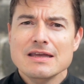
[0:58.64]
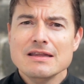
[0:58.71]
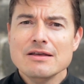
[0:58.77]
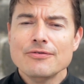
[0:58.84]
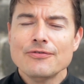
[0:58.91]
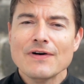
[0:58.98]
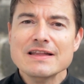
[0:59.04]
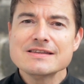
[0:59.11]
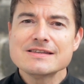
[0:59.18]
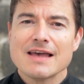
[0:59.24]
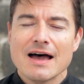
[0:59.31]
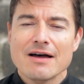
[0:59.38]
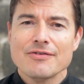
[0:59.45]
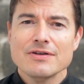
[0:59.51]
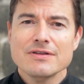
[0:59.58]
and he defends
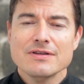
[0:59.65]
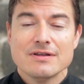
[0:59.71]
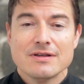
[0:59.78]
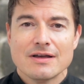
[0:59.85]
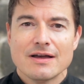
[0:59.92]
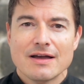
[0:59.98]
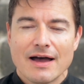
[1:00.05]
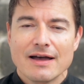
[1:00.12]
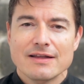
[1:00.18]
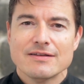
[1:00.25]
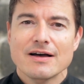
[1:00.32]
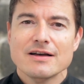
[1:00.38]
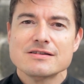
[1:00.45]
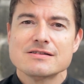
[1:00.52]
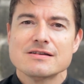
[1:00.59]
heaven
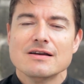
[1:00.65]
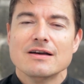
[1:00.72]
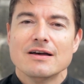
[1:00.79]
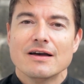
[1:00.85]
and us